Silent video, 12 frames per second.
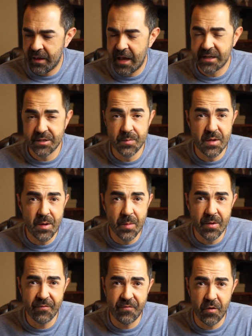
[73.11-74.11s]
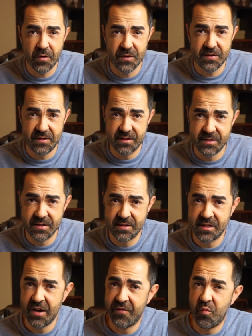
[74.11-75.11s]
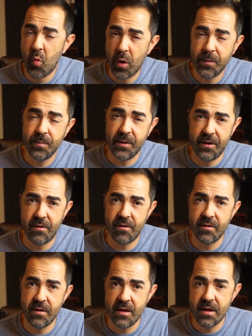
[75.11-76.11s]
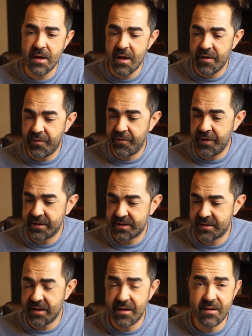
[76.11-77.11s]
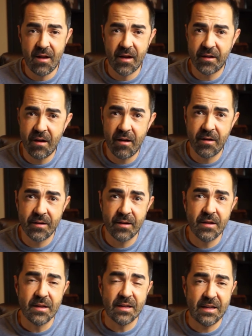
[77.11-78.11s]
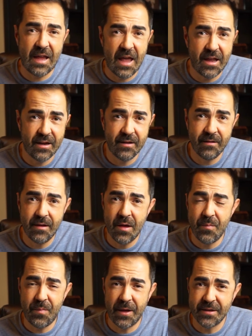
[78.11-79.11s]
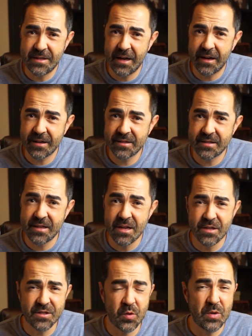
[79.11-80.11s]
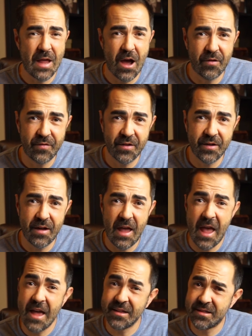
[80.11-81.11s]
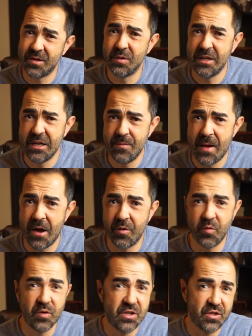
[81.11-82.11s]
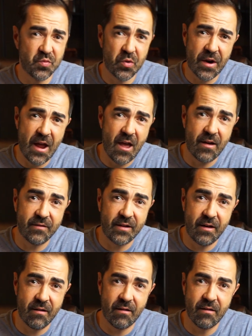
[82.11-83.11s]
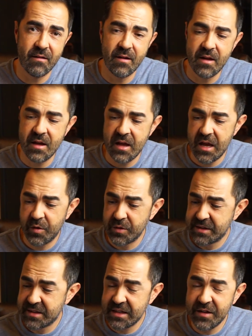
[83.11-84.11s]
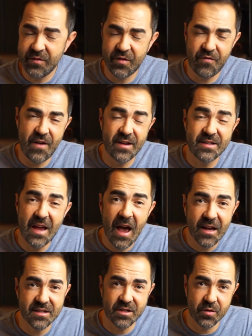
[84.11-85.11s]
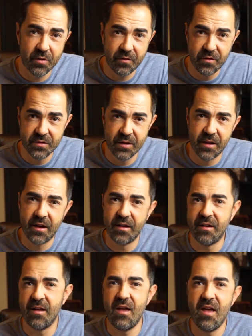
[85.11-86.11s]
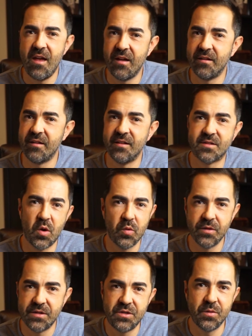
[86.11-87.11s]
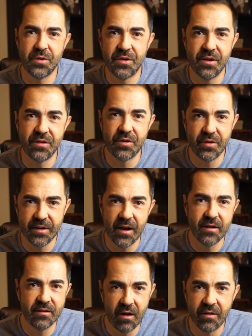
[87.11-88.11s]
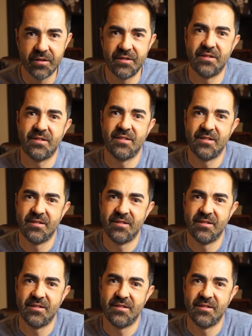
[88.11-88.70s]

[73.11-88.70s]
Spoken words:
has a minimum focus distance of 1 meter, fits Nikon, Canon, Pentax, Sony Alpha, and Sony E-mount, which is what I have here. It received fantastic reviews online, and it's only $239.